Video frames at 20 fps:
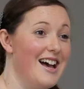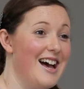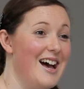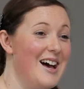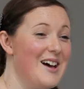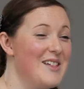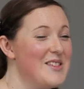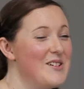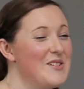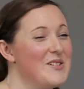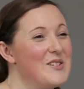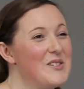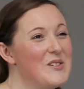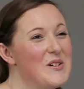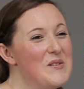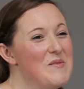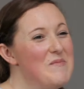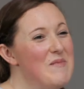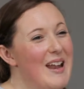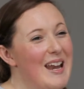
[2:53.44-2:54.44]
There are
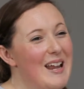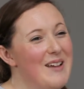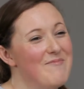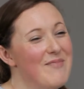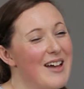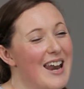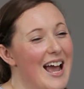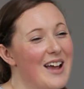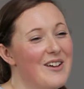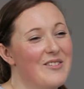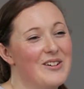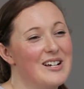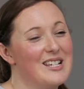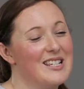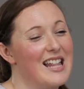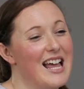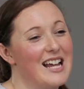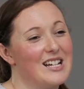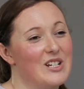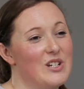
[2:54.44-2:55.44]
so many, but I always
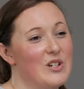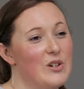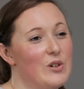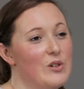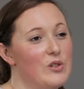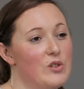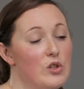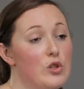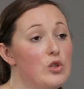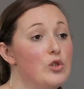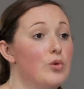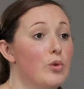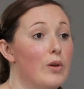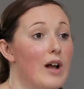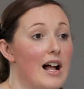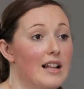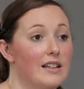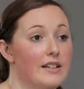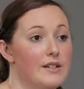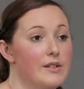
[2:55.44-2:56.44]
like to use neutral
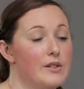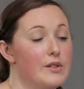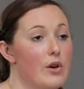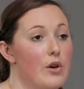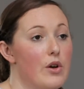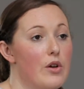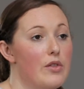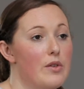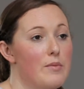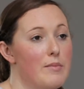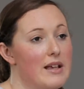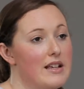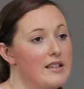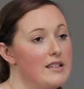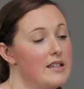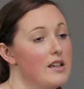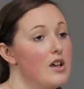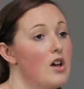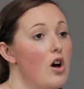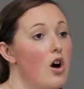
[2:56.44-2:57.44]
colours, so the
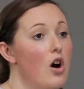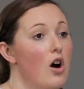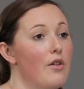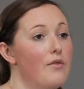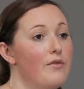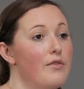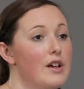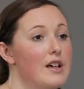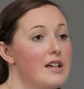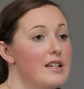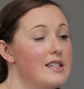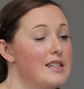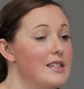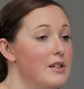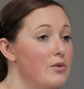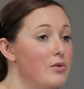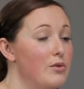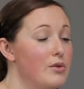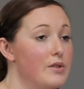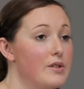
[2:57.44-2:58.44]
mix of
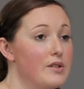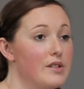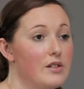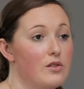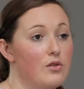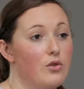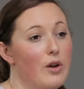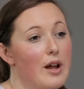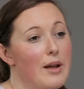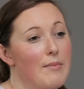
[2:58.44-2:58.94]
silks, cream